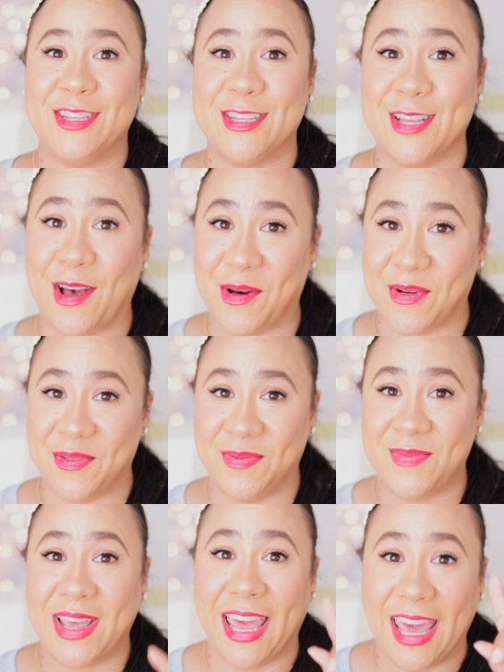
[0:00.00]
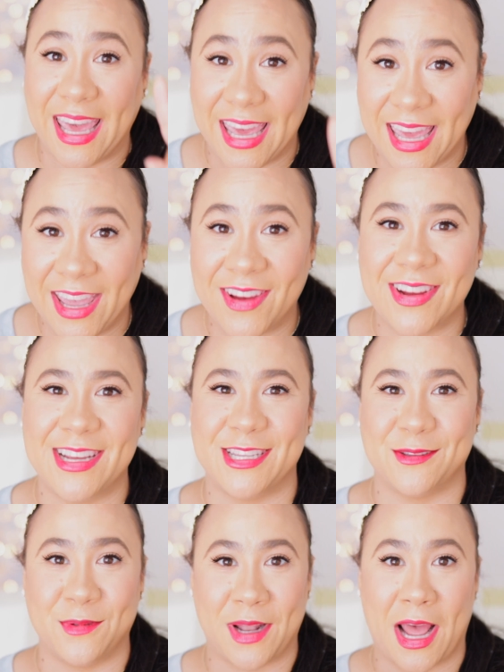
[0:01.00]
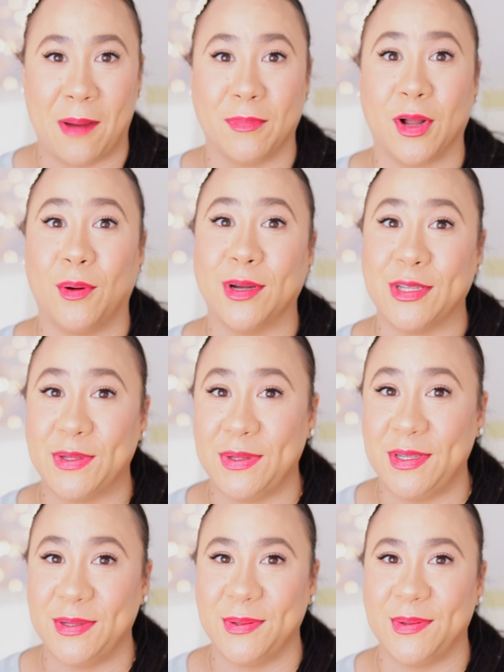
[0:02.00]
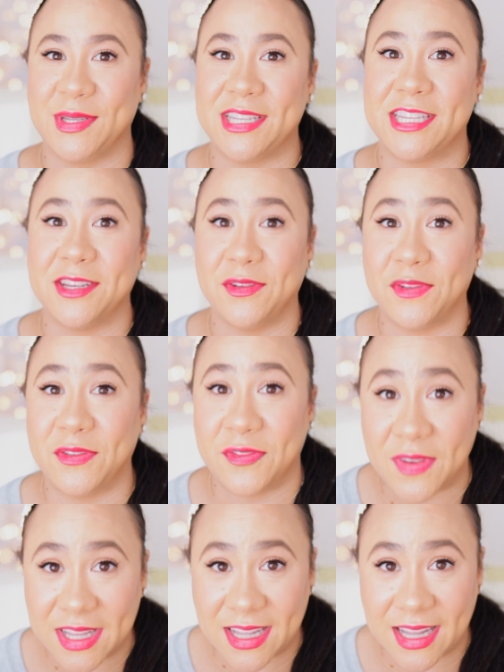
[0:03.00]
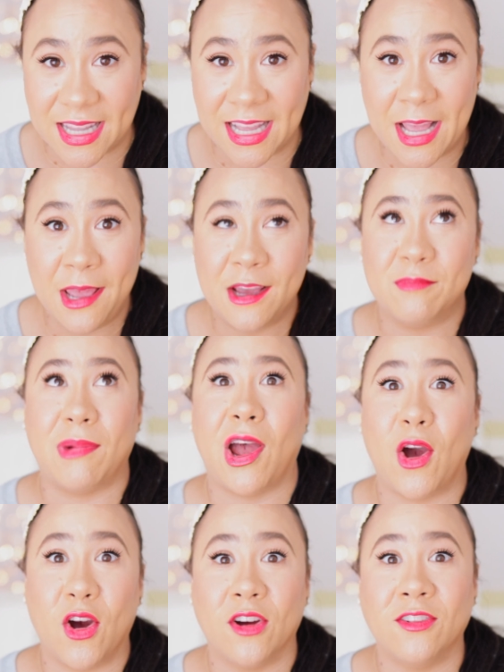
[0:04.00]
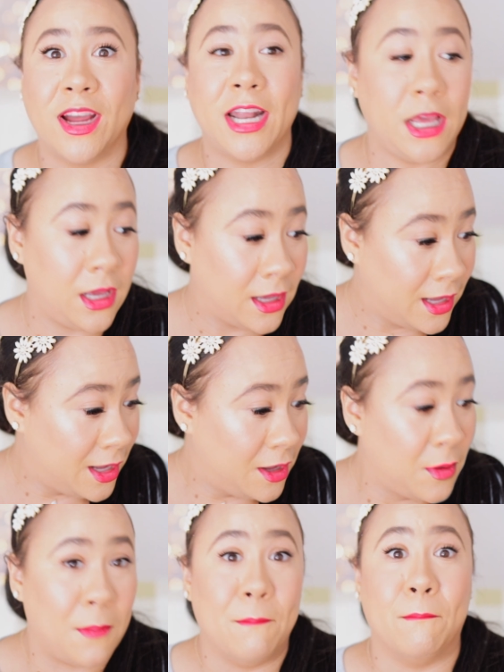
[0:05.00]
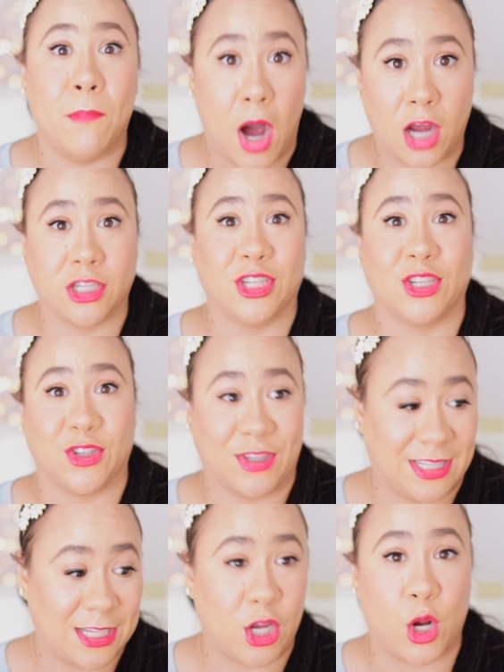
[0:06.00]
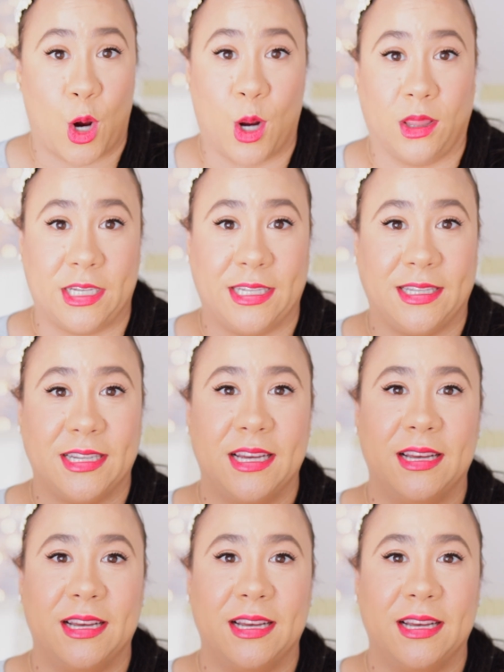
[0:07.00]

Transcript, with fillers: So here is what I'm going to use to fill my already monstrous garland.